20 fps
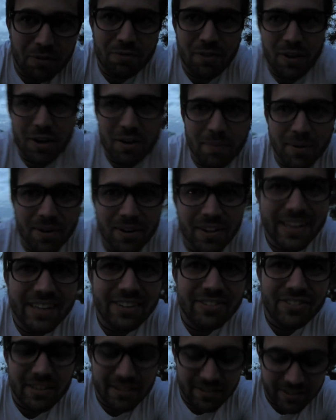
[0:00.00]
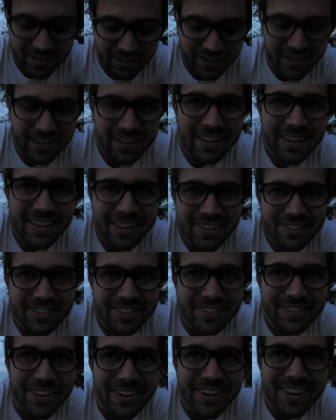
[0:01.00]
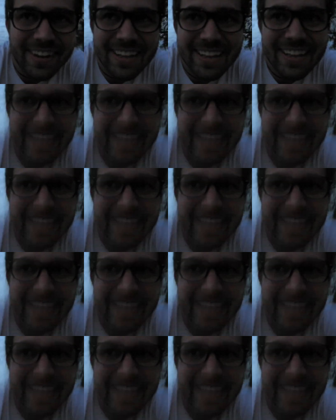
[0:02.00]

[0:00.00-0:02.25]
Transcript: in front of Marley and she's good. She's good.